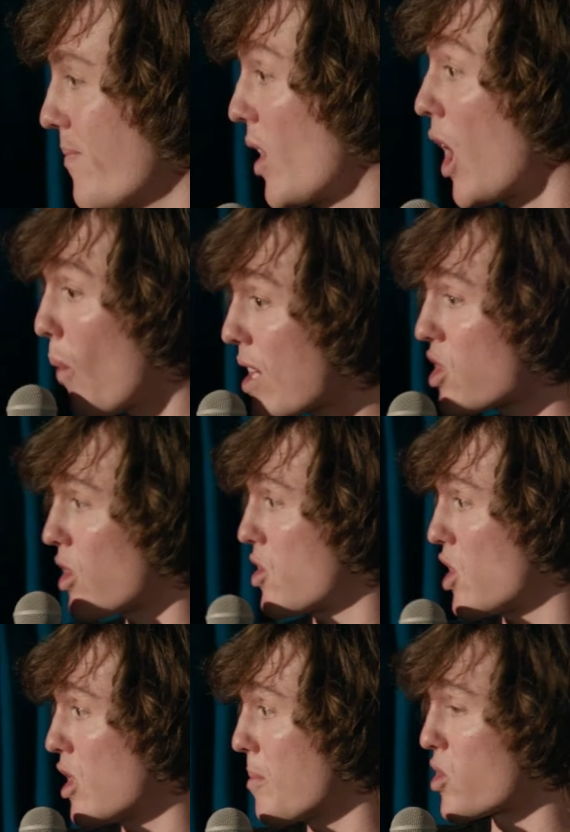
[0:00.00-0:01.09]
I went to the
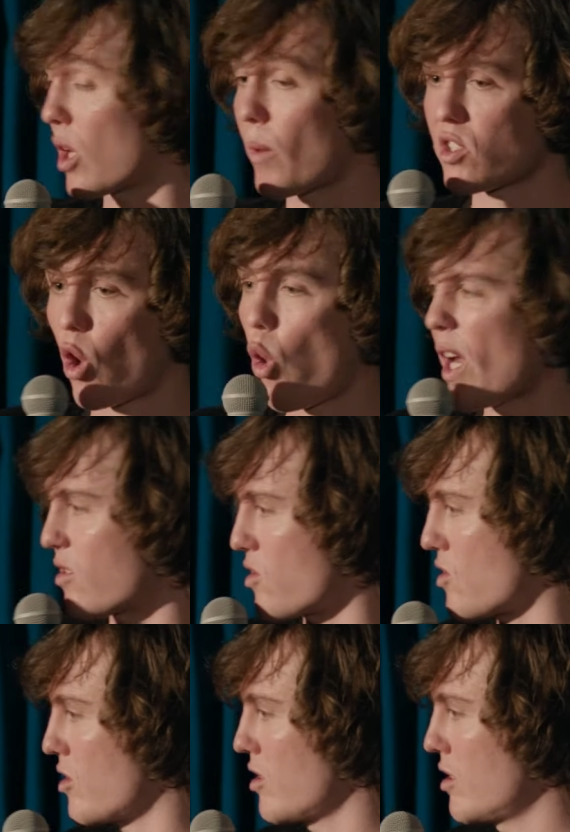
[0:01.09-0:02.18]
cinemas. I went to
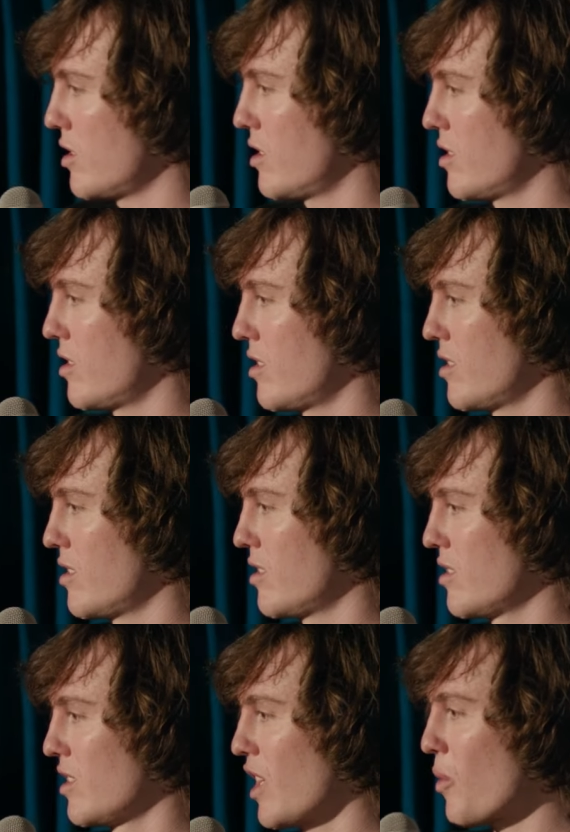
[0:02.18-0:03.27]
Hoyts.
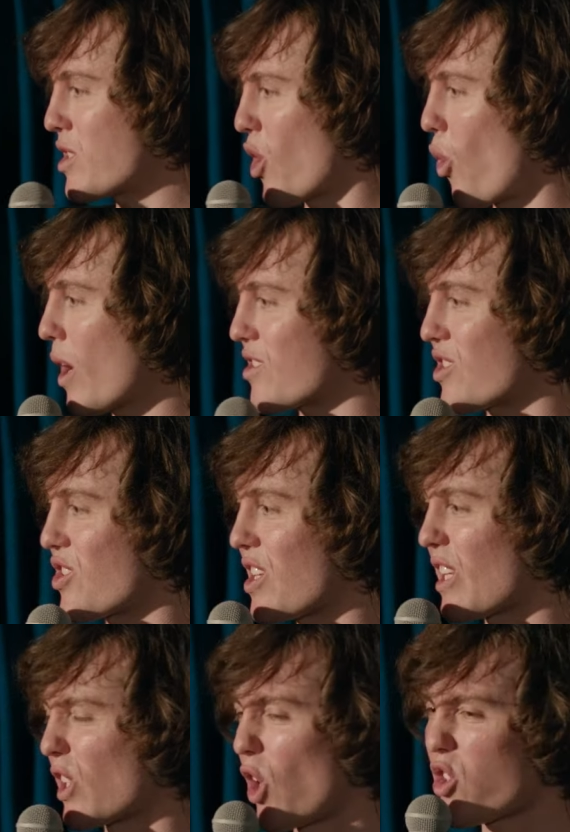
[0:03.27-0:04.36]
I went to Hoyts to see
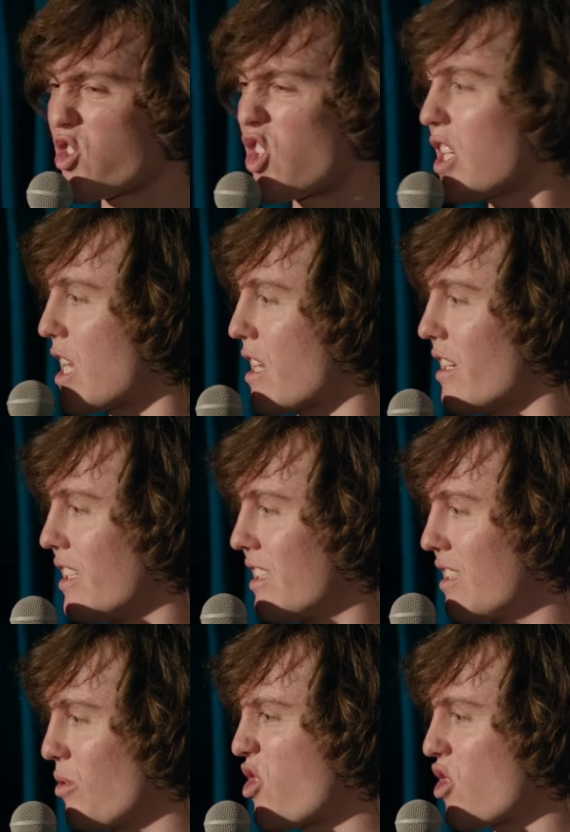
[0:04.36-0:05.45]
The Lost City
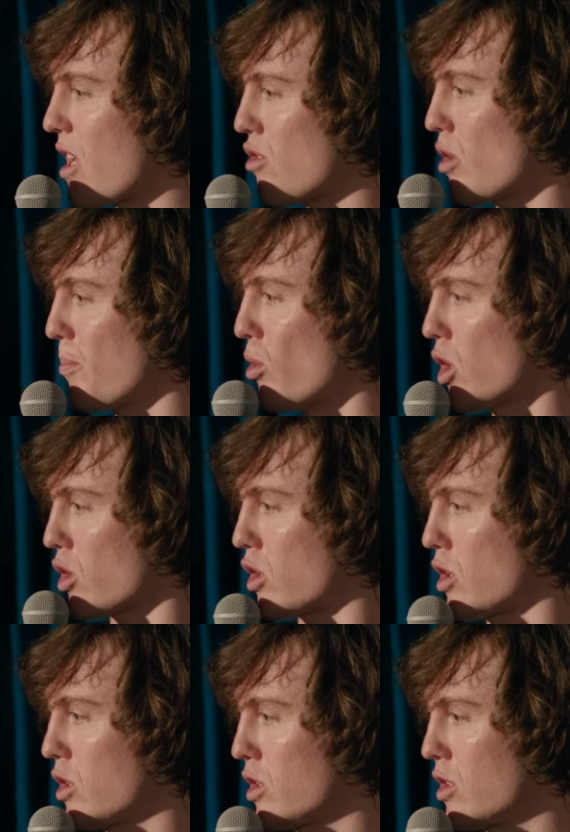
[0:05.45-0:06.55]
with Sandra Bullock.
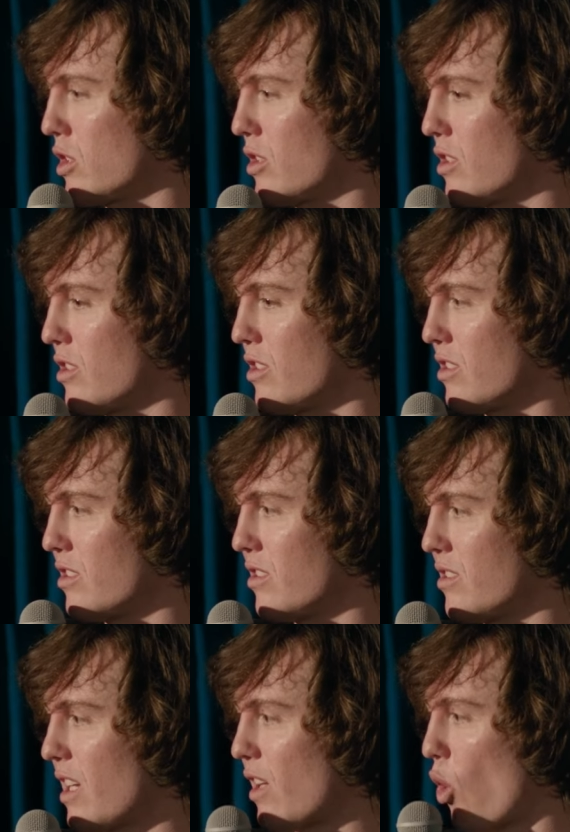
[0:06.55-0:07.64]

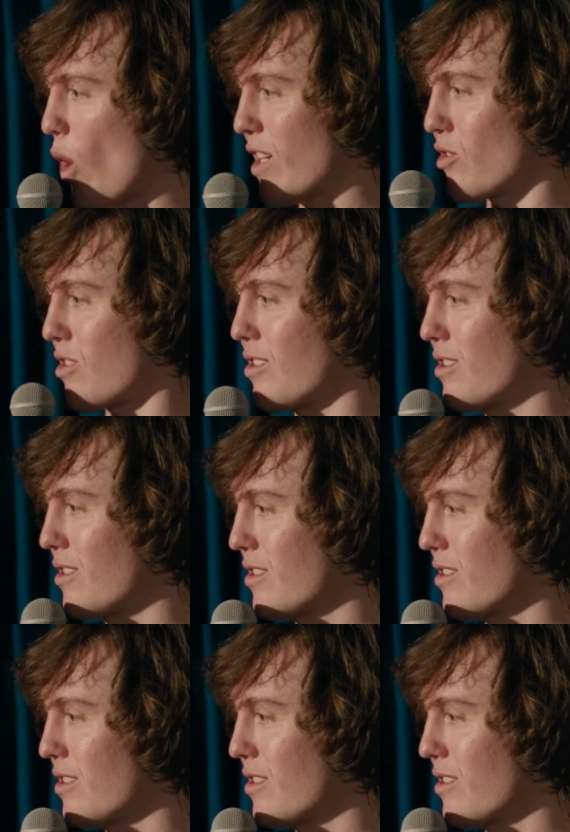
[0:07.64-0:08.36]
At Hoyts.